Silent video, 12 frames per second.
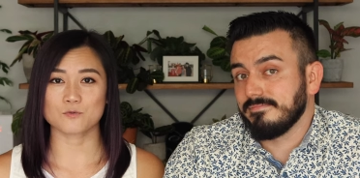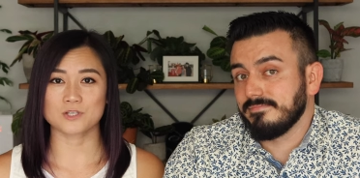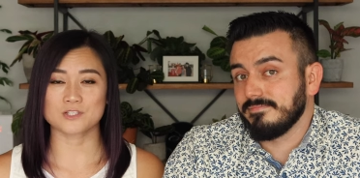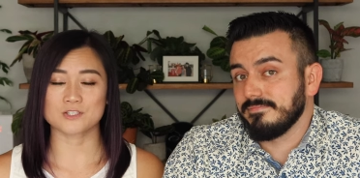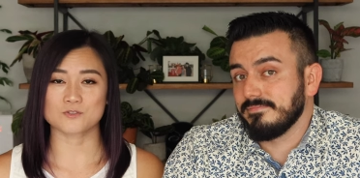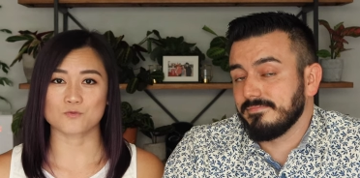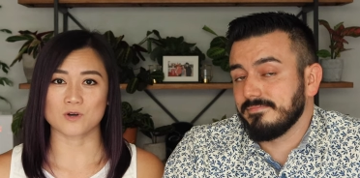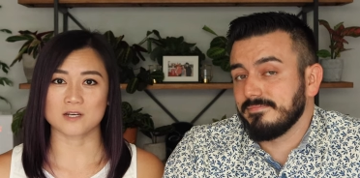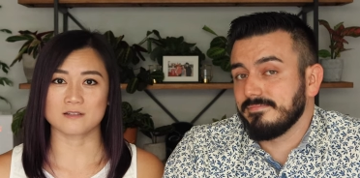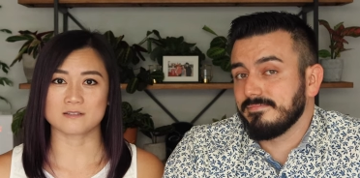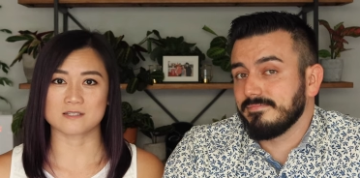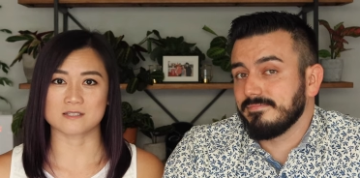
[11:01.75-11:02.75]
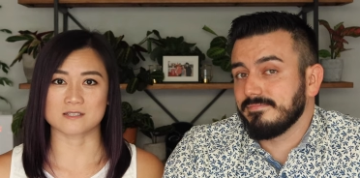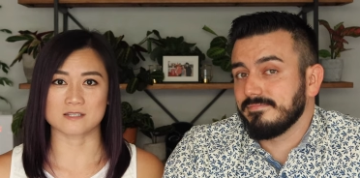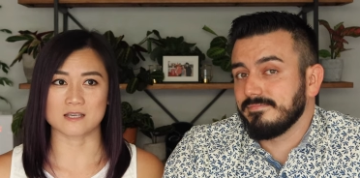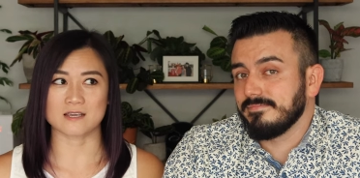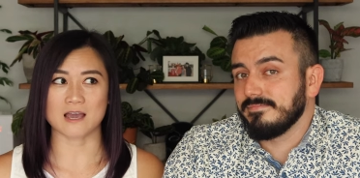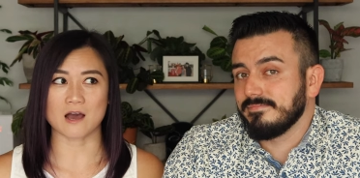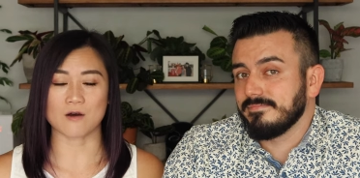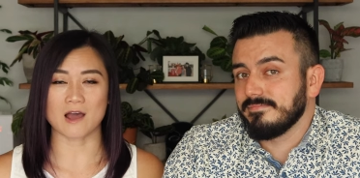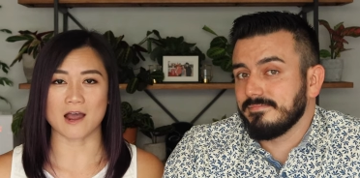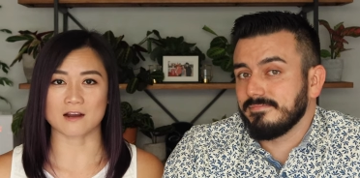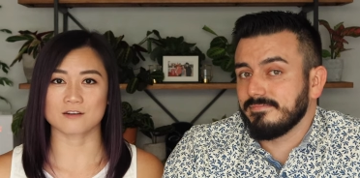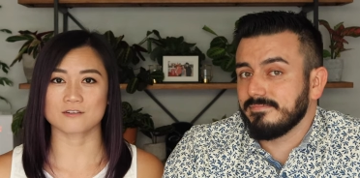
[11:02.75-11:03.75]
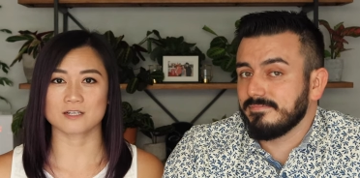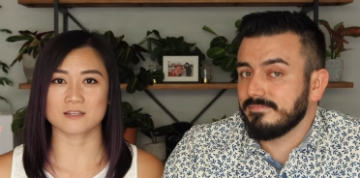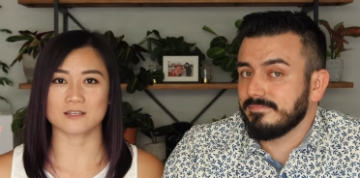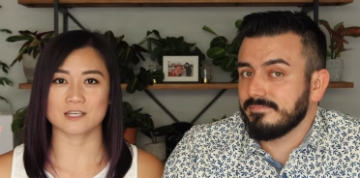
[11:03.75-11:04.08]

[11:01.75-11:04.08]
Speaker 1: we just wanted to see how accurate